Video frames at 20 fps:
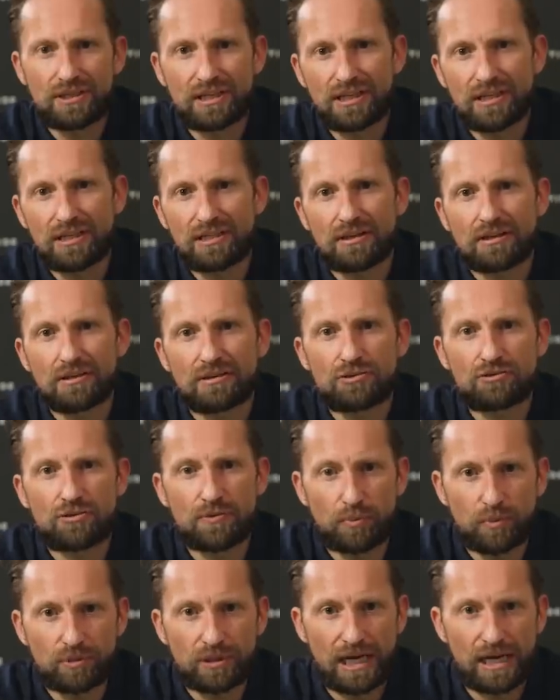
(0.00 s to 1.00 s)
the
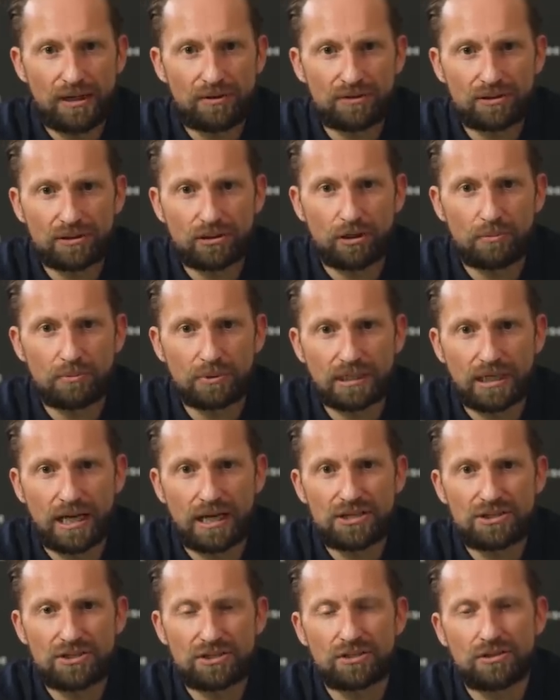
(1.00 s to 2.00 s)
triple calendar
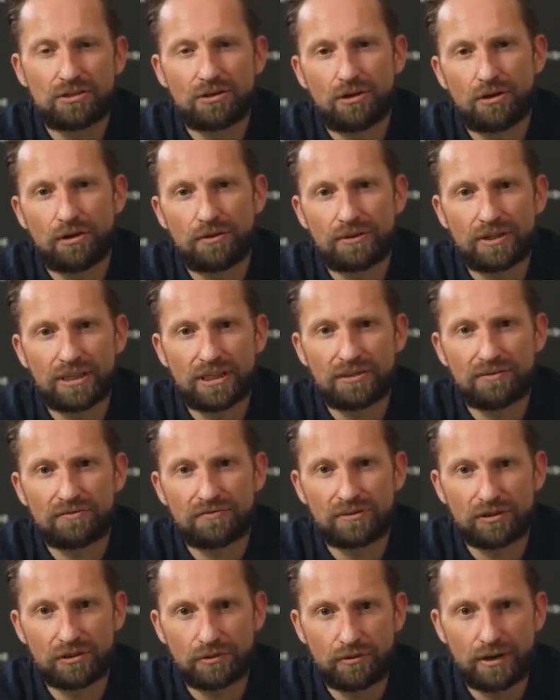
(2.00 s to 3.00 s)
complication on the
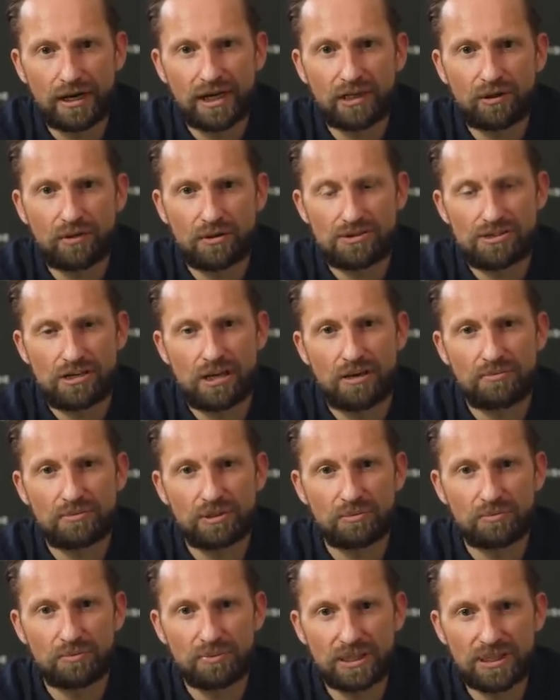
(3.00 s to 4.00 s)
Villeret Quantième
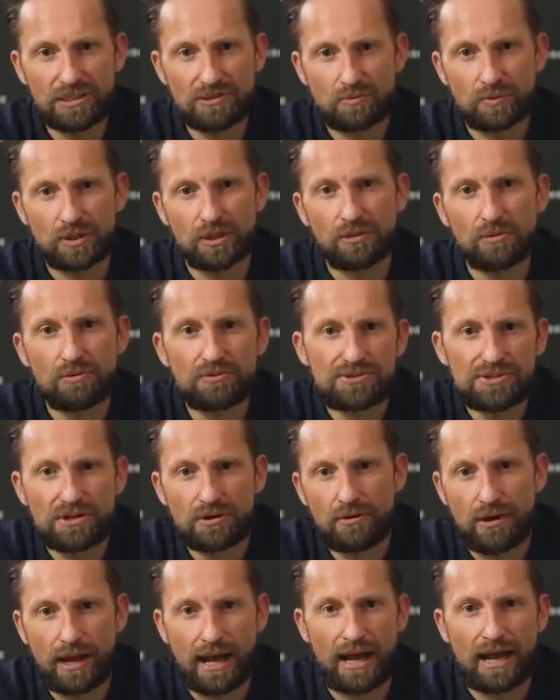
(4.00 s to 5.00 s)
Complete, we
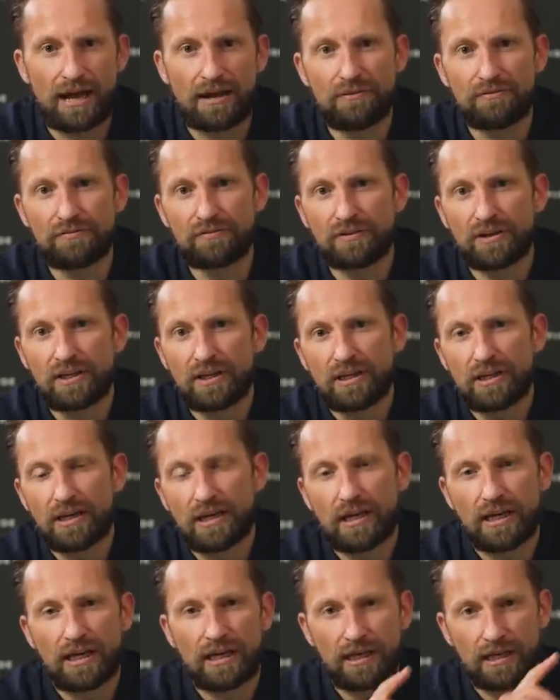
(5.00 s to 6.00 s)
also have
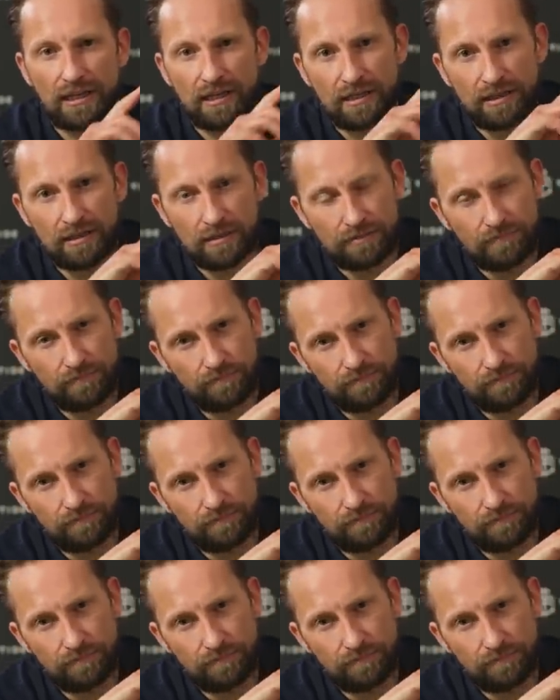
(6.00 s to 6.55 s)
a